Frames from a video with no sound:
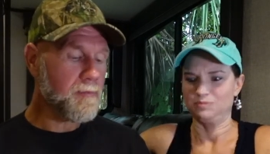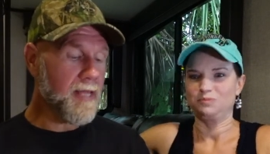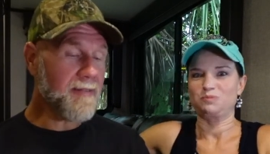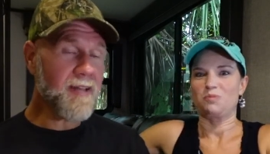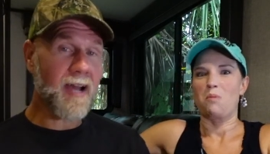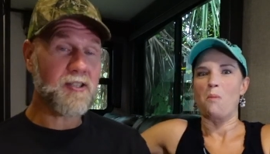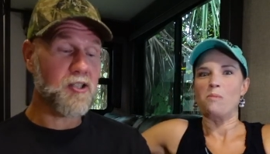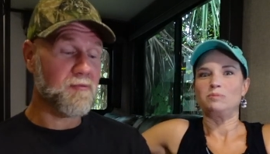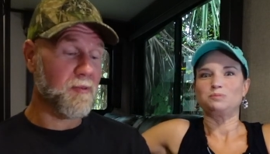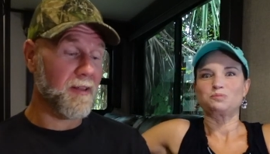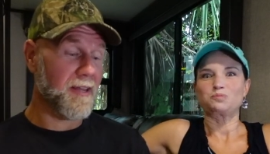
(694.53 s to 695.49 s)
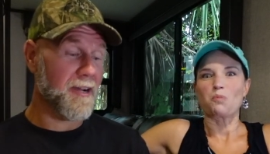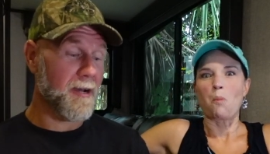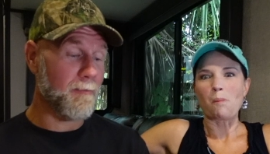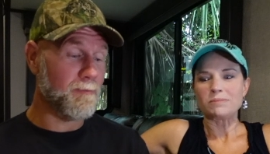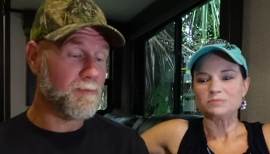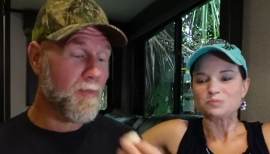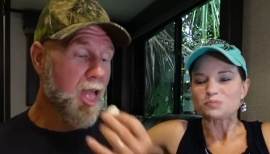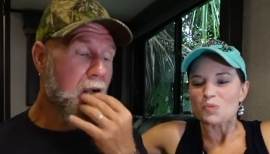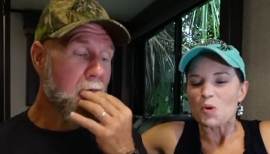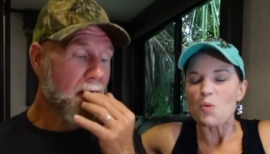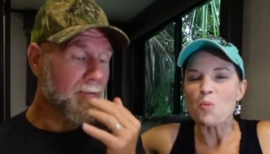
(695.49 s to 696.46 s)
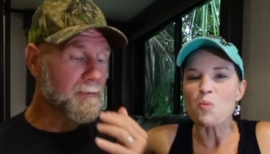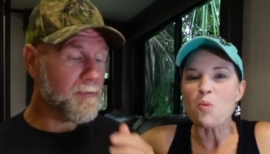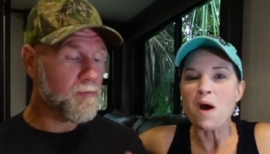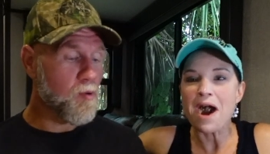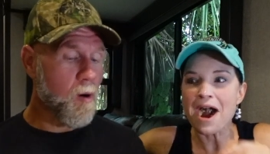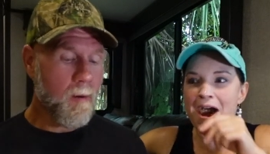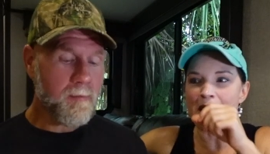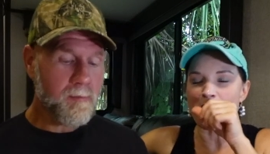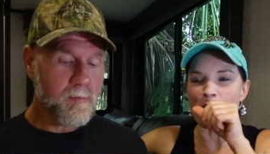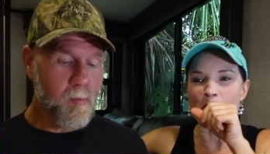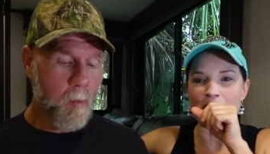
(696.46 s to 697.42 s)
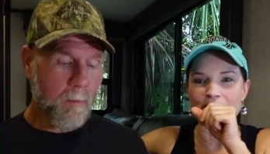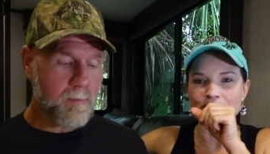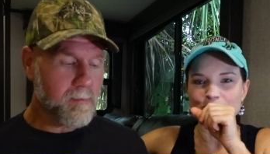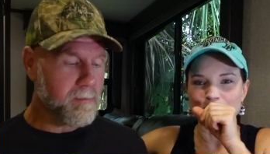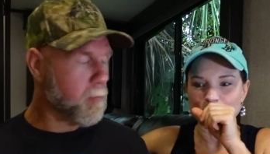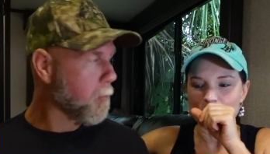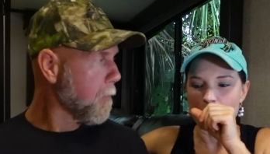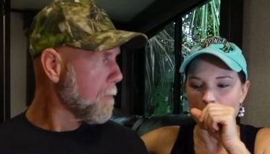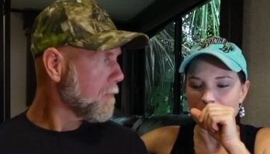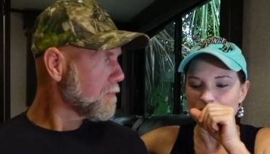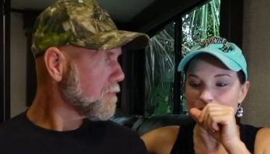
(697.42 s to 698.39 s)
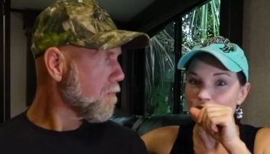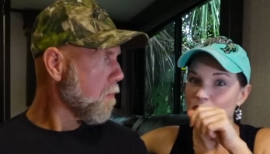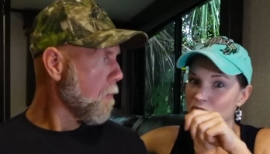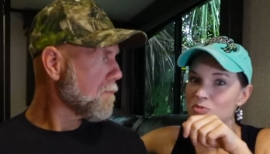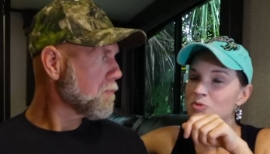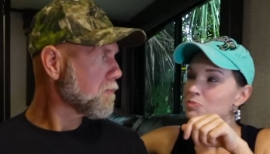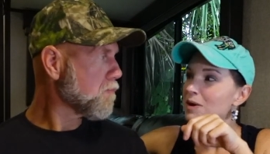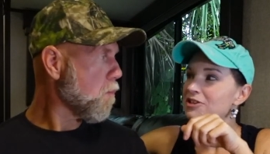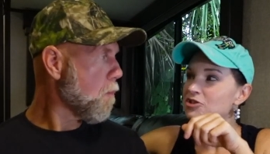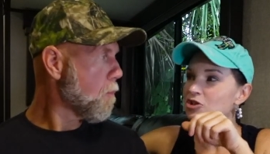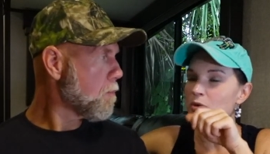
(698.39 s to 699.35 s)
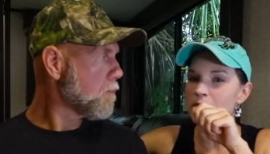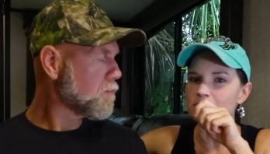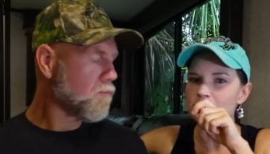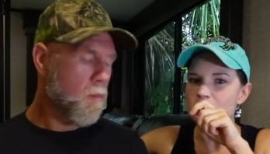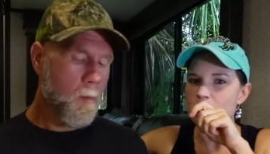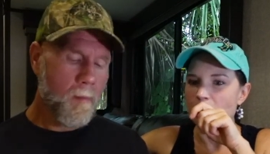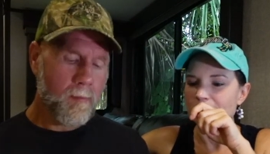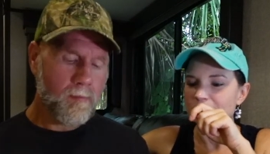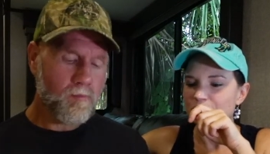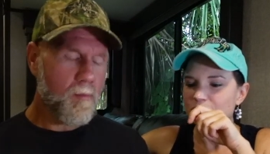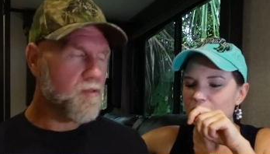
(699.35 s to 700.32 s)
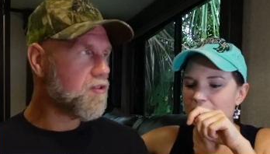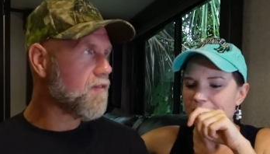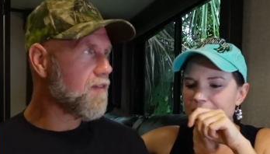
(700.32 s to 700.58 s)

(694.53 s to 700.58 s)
Speaker 1: That's
Speaker 2: actually really good.
Speaker 1: Wow. There's some spice to it.
Speaker 2: It's the